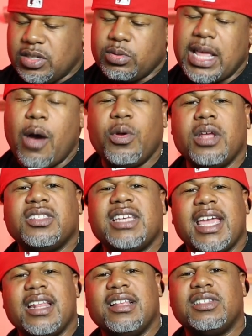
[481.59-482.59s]
That would have
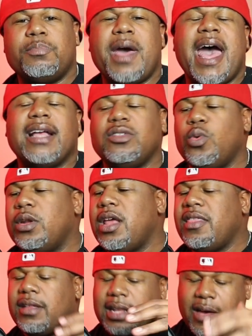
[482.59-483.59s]
taken this bag to
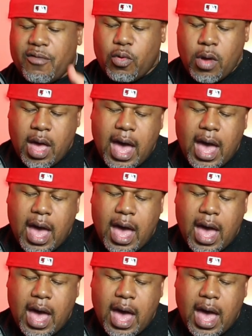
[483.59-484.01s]
another level.